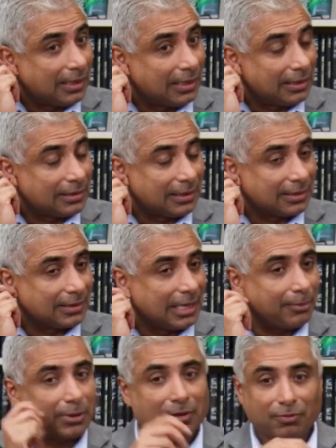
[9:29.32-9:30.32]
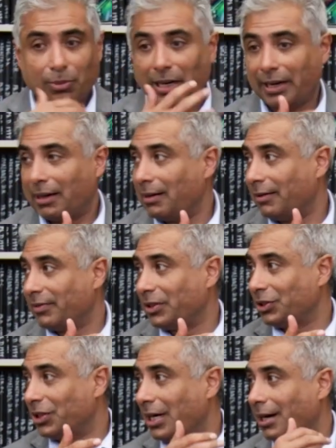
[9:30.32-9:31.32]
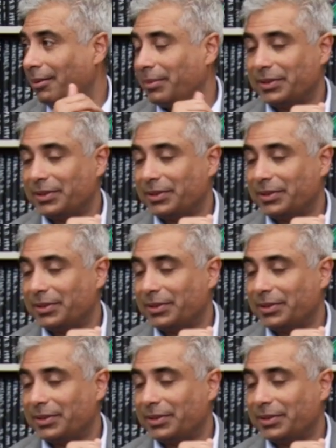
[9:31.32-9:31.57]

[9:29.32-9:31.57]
it's an example of why I love this job.